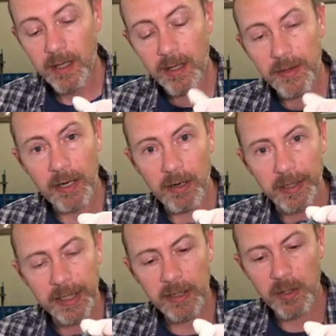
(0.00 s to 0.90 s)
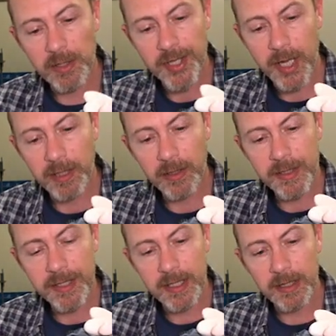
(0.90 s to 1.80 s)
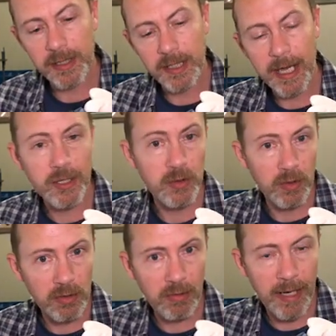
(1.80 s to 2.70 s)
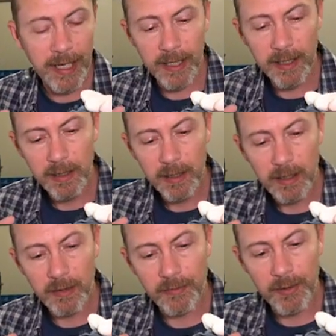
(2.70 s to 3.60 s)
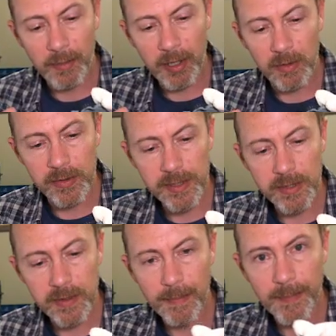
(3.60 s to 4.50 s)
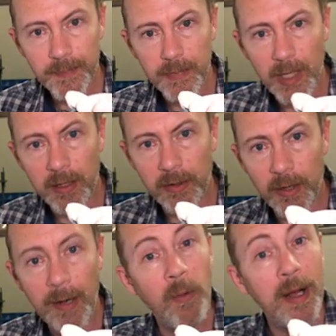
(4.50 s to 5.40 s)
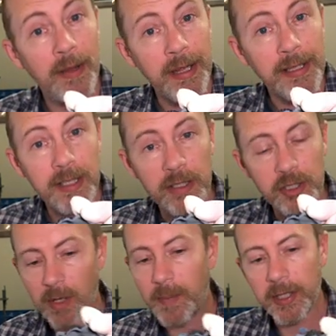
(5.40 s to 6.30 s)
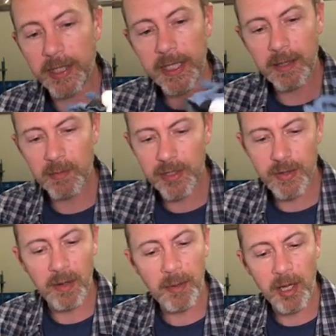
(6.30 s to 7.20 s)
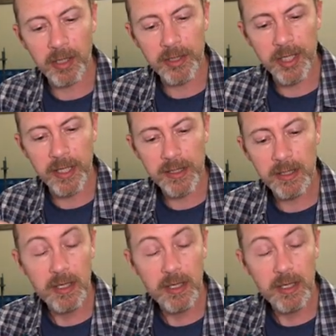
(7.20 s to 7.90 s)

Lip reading: There on the underside, you can see the actual gray of the bones. I don't know how well that's going to show up on the camera, so I apologize.